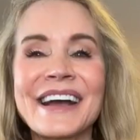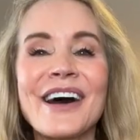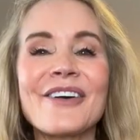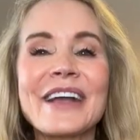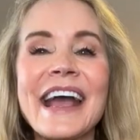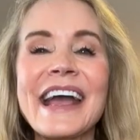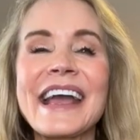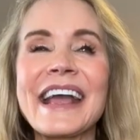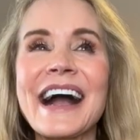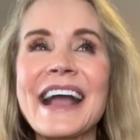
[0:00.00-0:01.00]

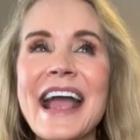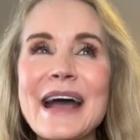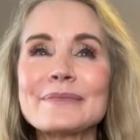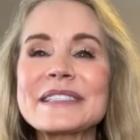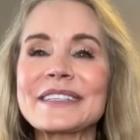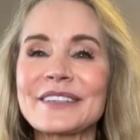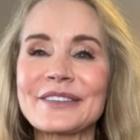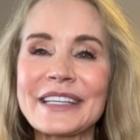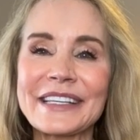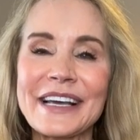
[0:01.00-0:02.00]
Okay, I
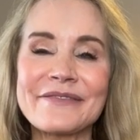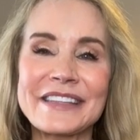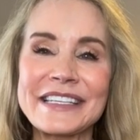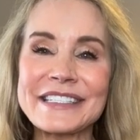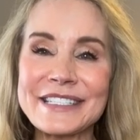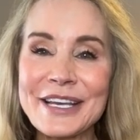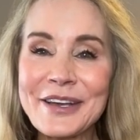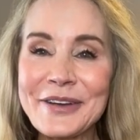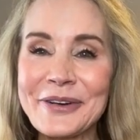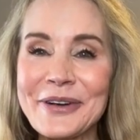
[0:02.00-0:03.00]
absolutely love these
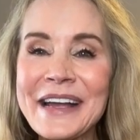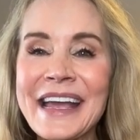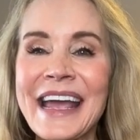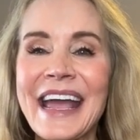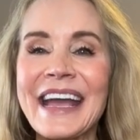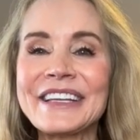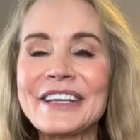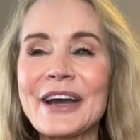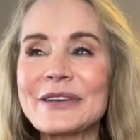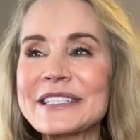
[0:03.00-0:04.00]
too. And you
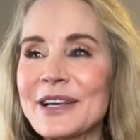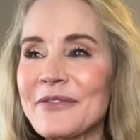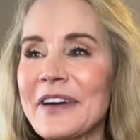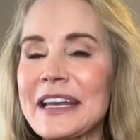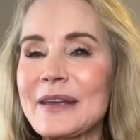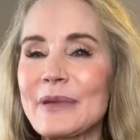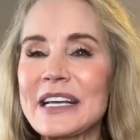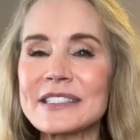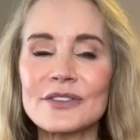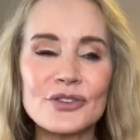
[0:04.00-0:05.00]
know, it's so funny
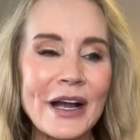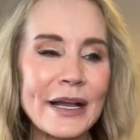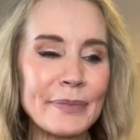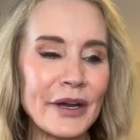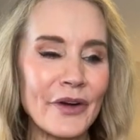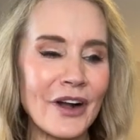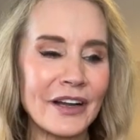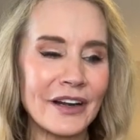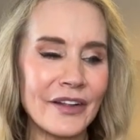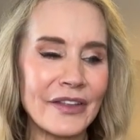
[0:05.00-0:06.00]
because I'll try a pair on
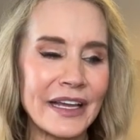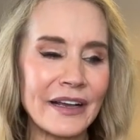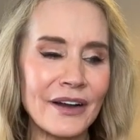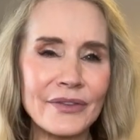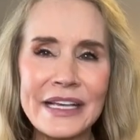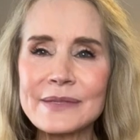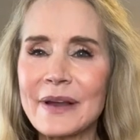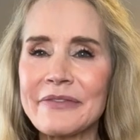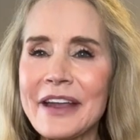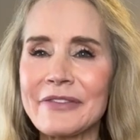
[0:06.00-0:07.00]
and I'll think, oh, that's
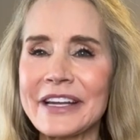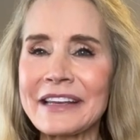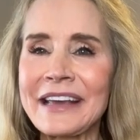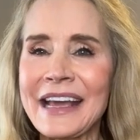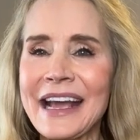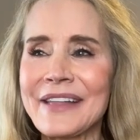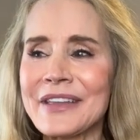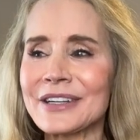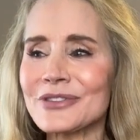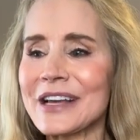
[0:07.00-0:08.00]
my favorite. And
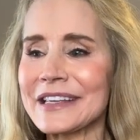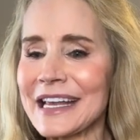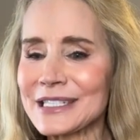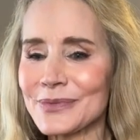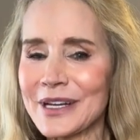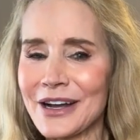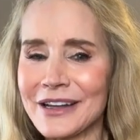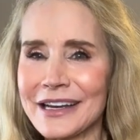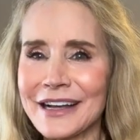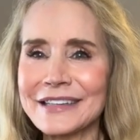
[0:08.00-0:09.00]
then I'll try the next one
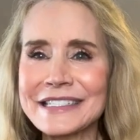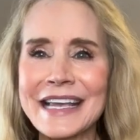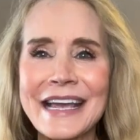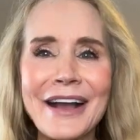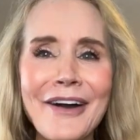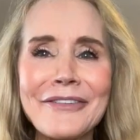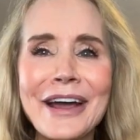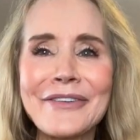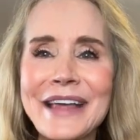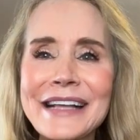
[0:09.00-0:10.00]
on and I'll say, oh
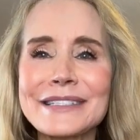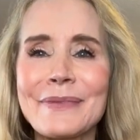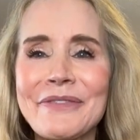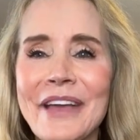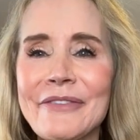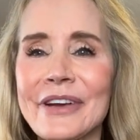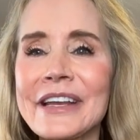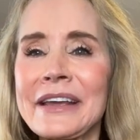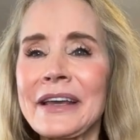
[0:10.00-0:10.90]
no, that's my favorite.